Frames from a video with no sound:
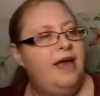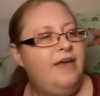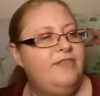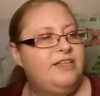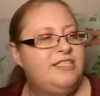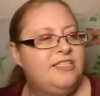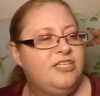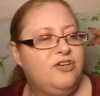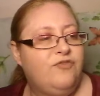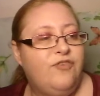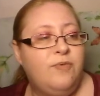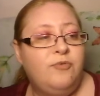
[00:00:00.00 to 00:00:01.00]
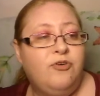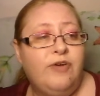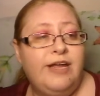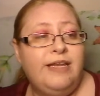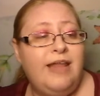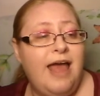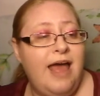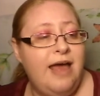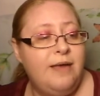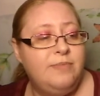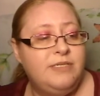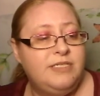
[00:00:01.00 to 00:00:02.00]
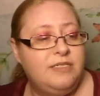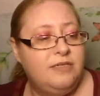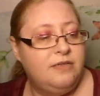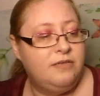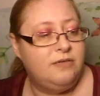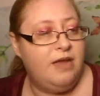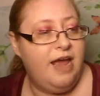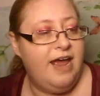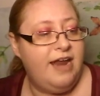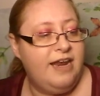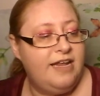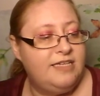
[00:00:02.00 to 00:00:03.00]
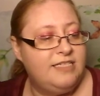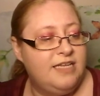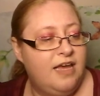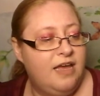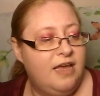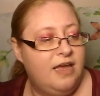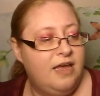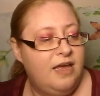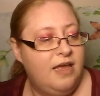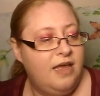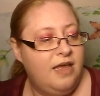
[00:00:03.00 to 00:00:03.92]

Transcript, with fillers: And this is the from Green Labs. And it's uh,